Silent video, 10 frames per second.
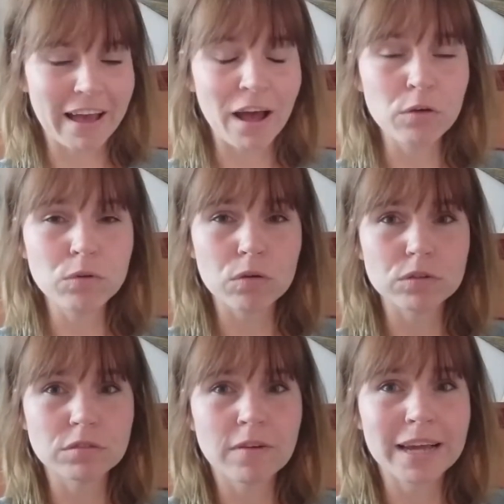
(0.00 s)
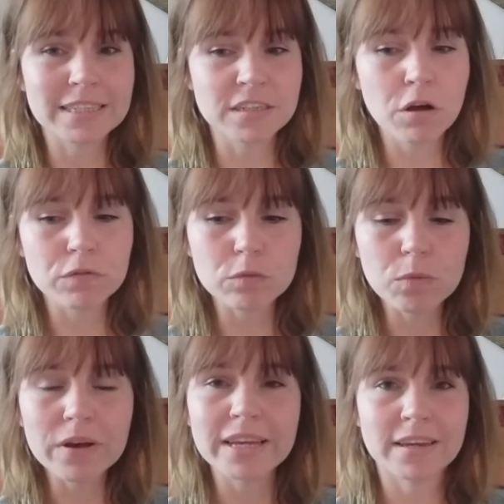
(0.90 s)
How not to write a novel.
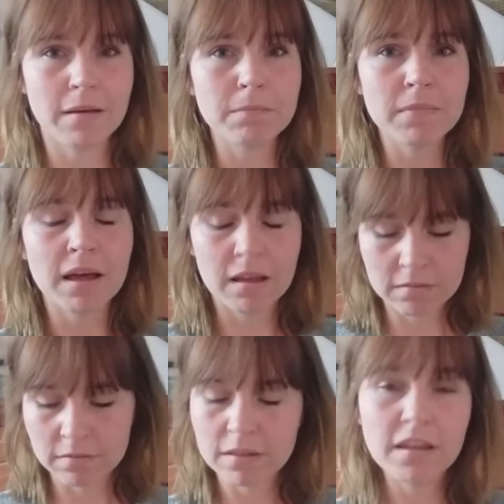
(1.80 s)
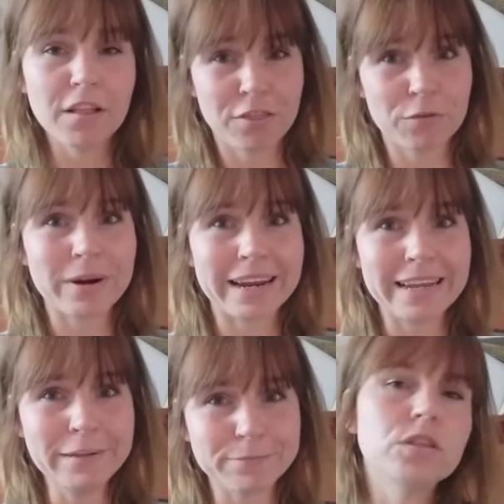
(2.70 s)
Point number
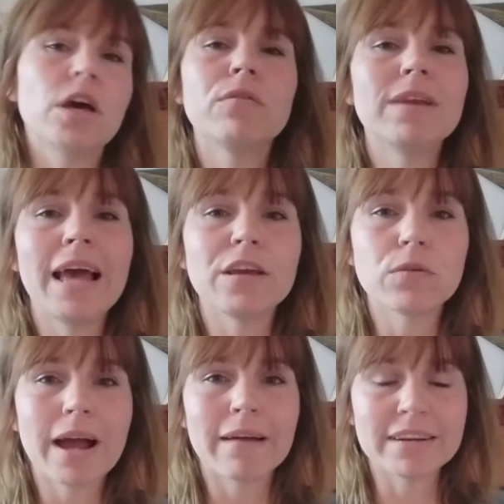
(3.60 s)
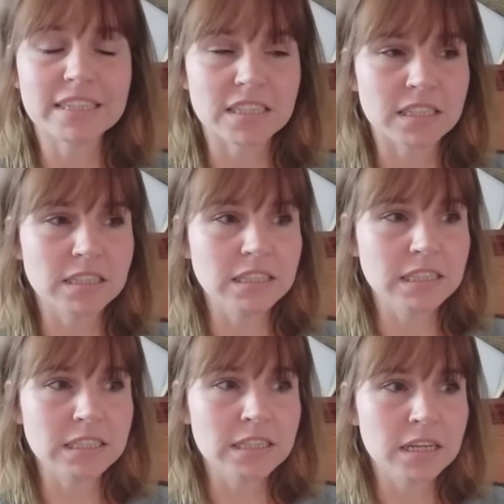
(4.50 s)
3, don't let your
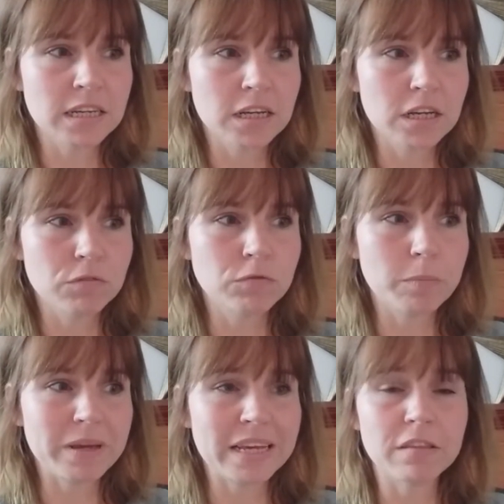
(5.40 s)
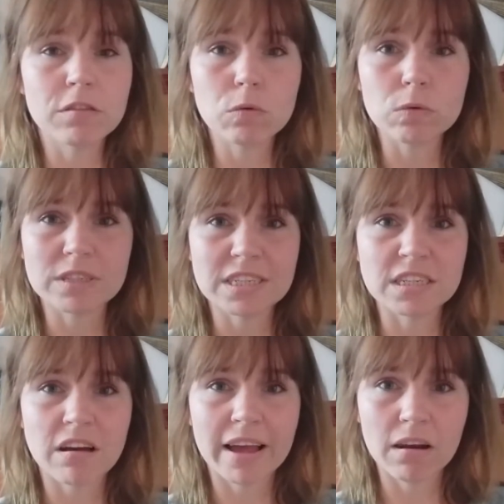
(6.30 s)
characters repeat thought in
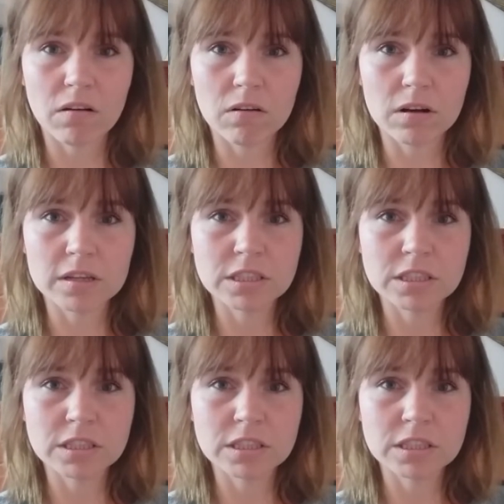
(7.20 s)
dialogue.